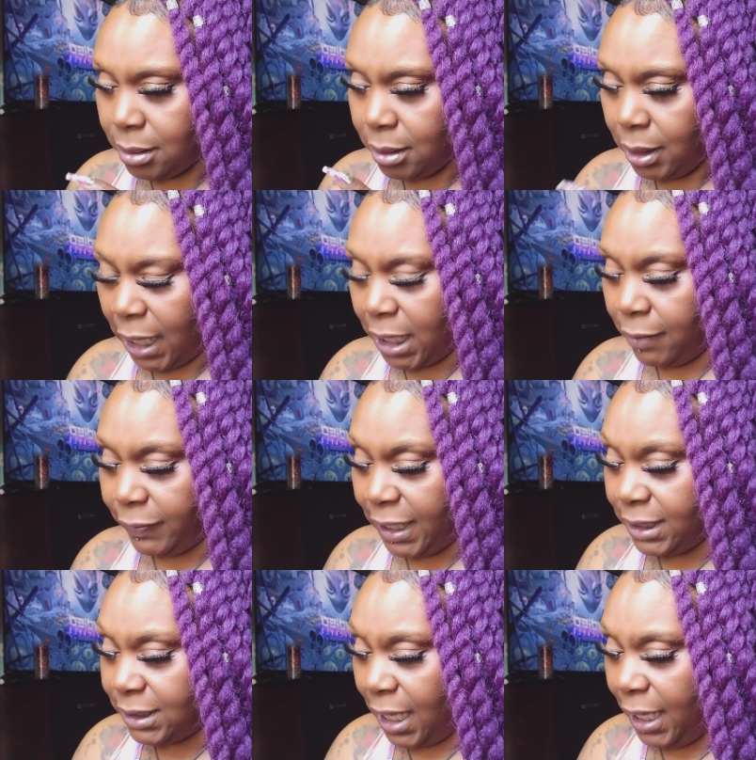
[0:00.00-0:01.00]
And if
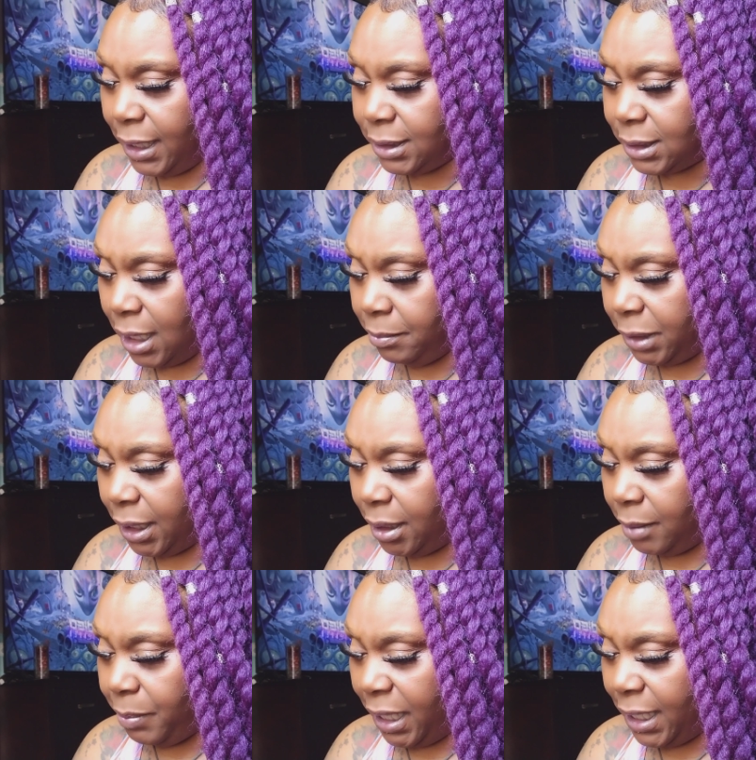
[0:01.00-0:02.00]
this ain't
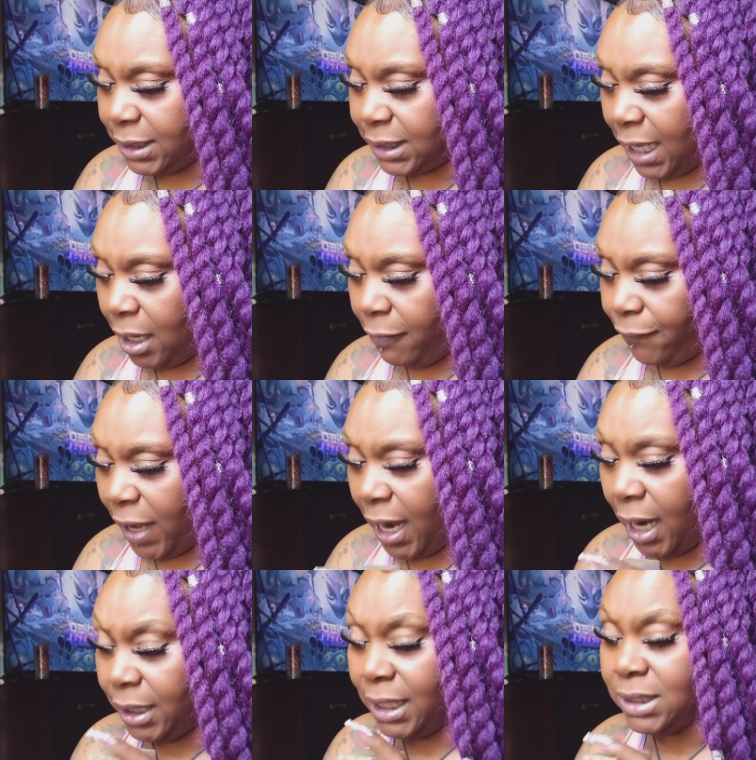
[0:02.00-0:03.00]
something being set on
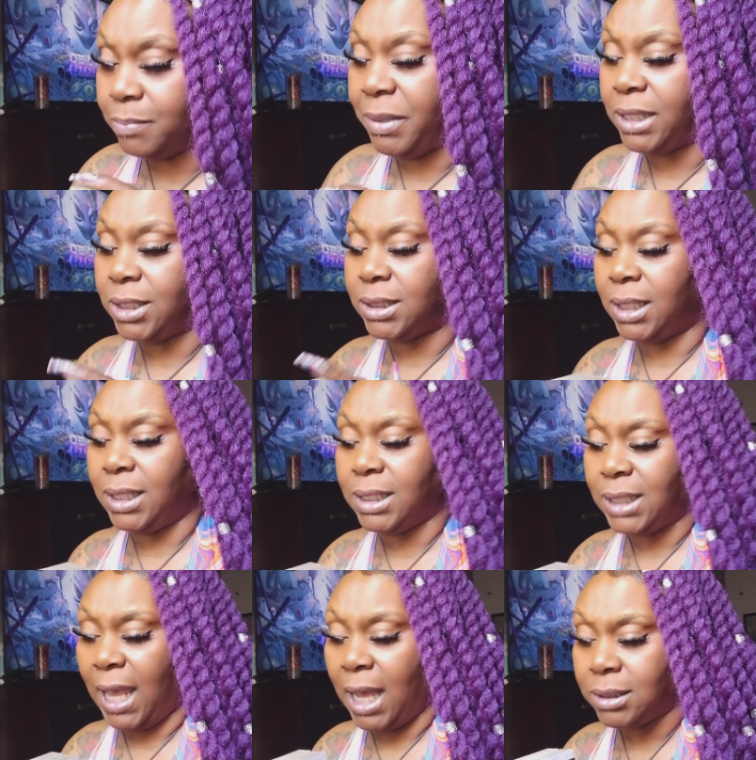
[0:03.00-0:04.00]
fire, this bitch is in
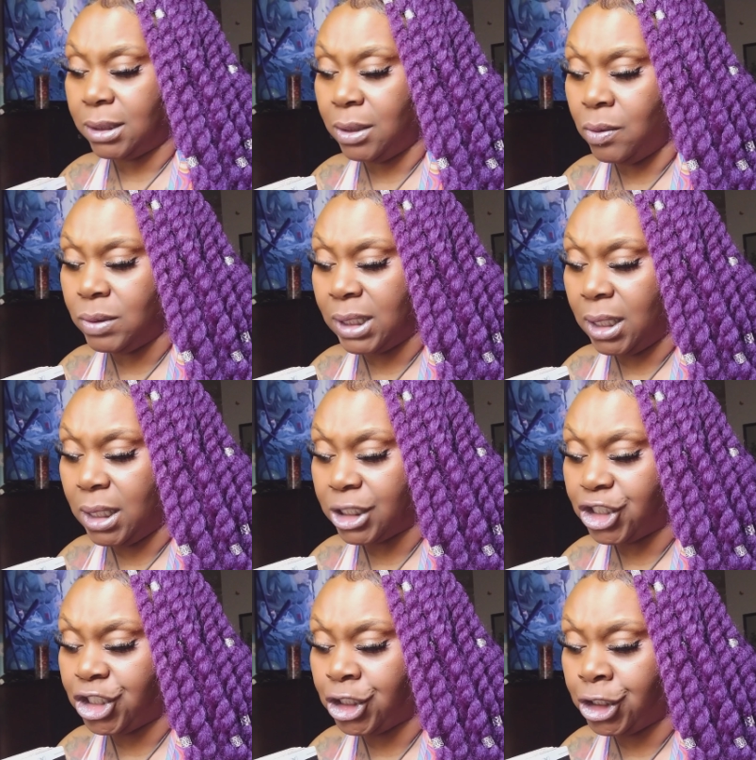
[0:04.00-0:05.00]
this house losing her
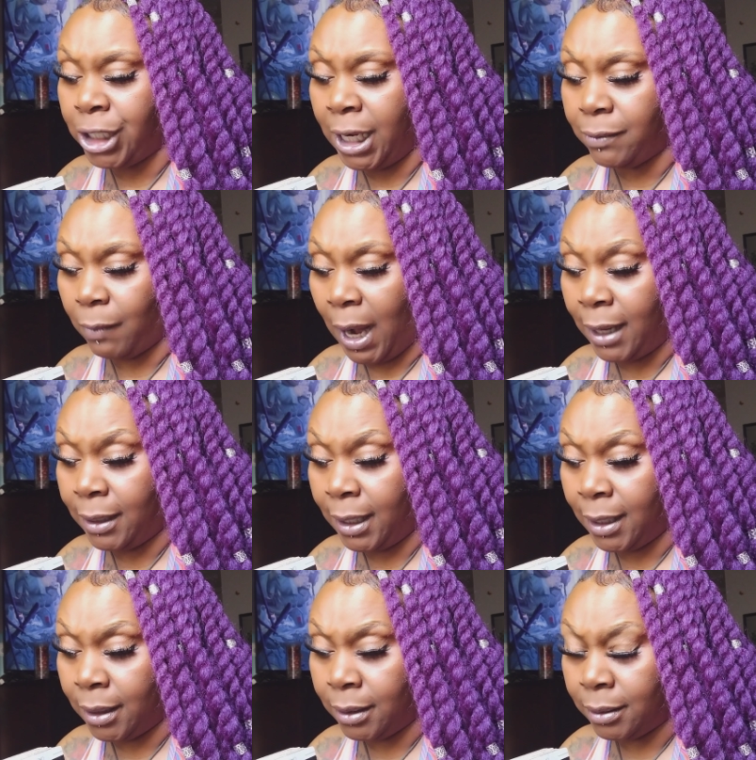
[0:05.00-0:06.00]
shit right
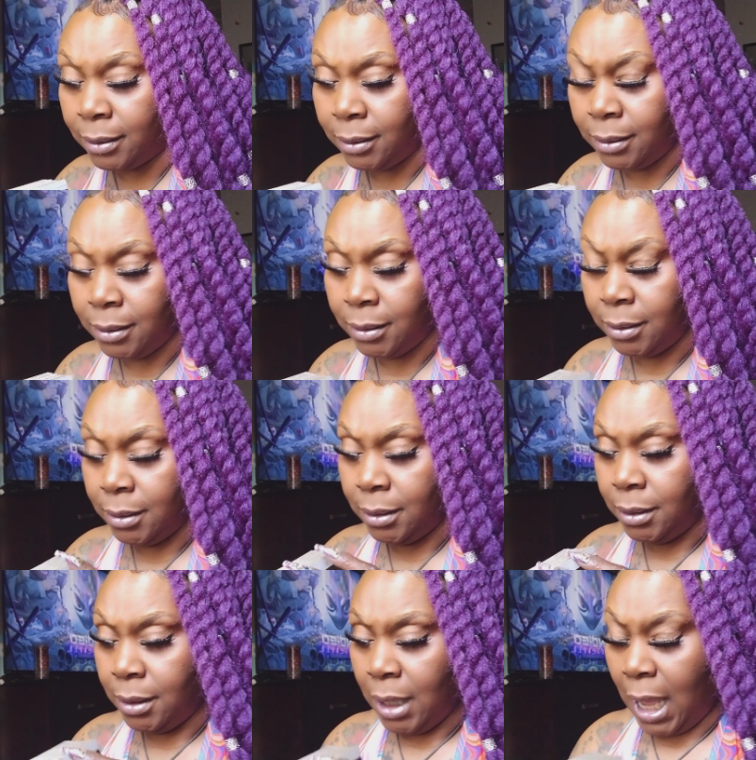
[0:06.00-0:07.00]
now.
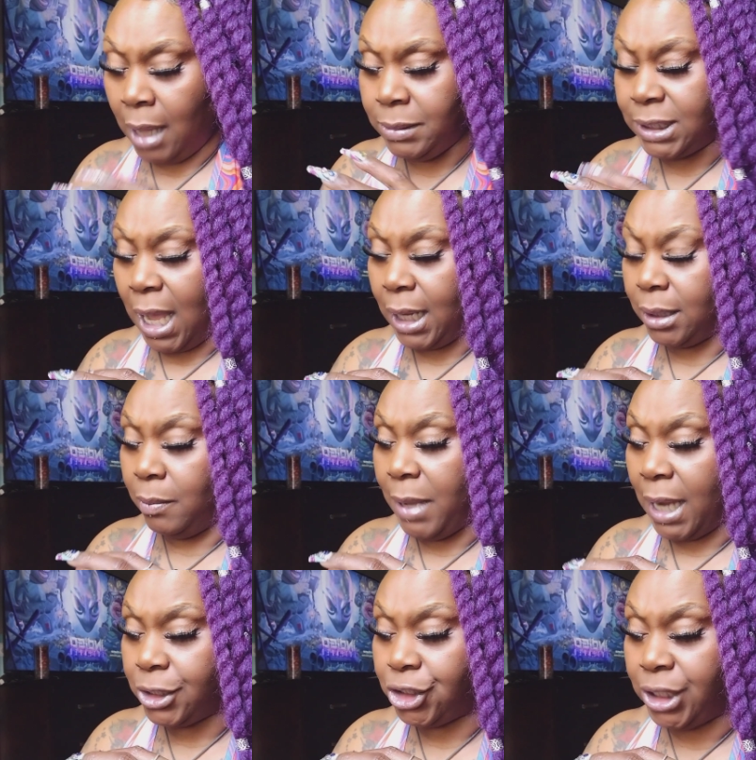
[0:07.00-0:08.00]
I'm talking
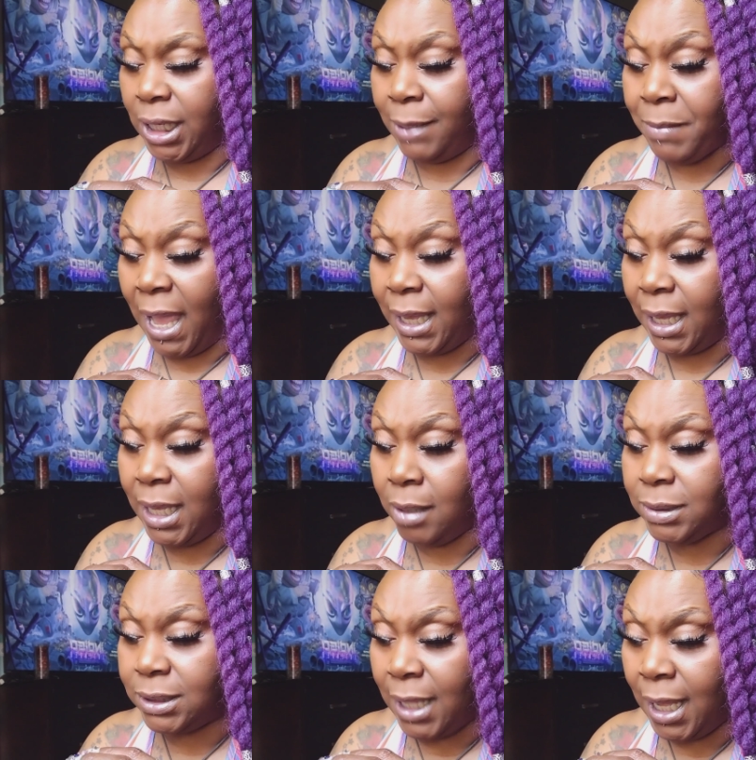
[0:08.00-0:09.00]
about she making
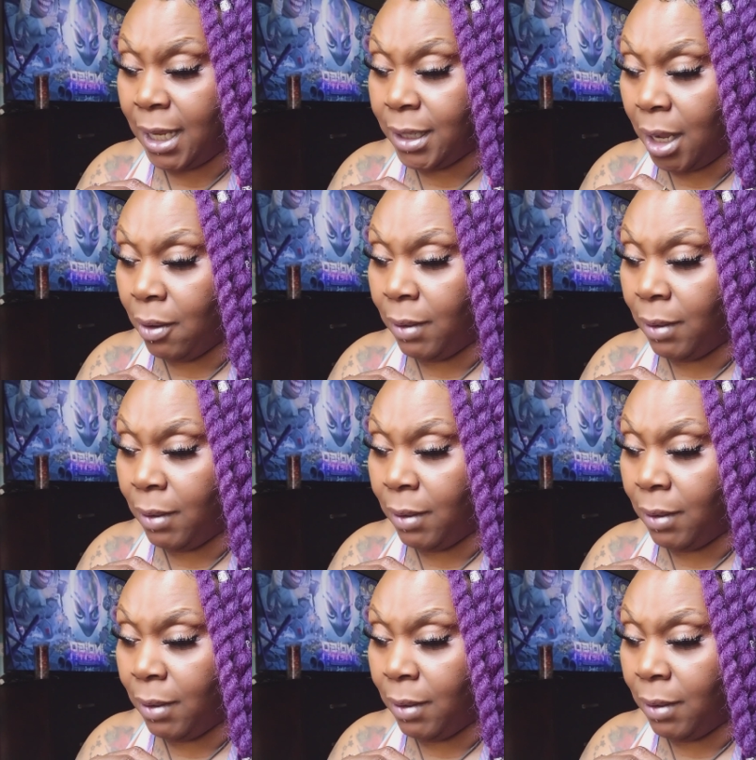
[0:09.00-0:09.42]
him stand on